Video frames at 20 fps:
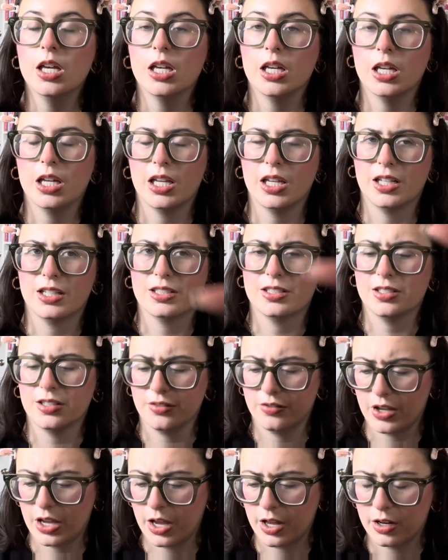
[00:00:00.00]
in
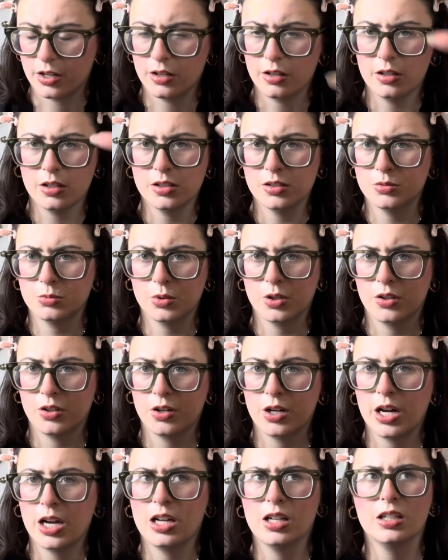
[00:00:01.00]
Savannah is where
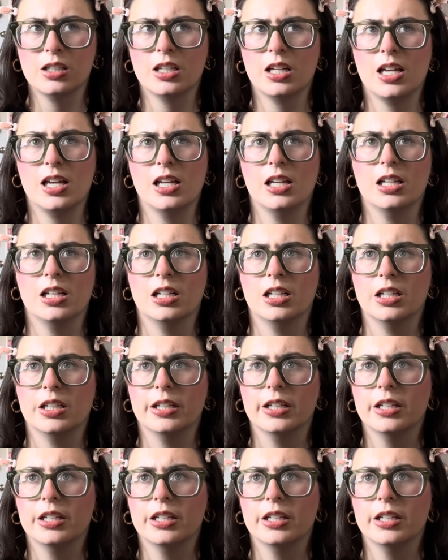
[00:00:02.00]
they're at, and